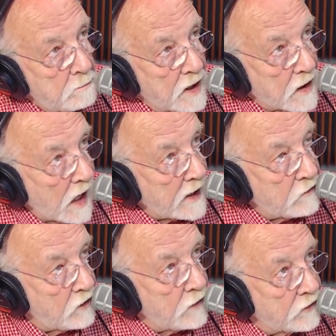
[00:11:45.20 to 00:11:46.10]
But
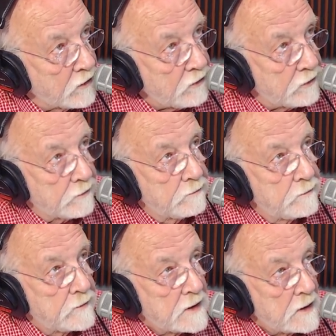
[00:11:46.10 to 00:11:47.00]
like Jesus,
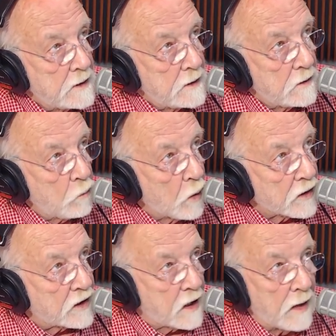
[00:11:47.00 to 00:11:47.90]

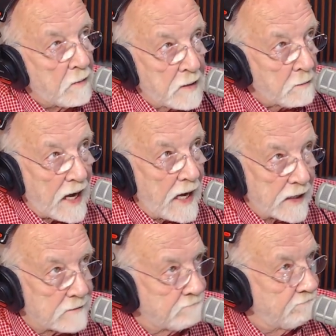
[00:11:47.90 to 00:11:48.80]
we're coming back.
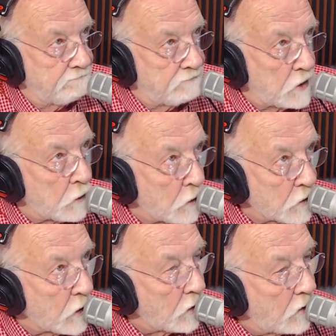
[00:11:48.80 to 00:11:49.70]
So
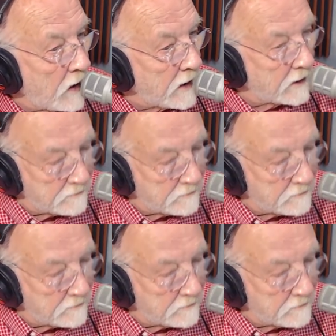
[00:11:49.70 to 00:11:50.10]
don't go away.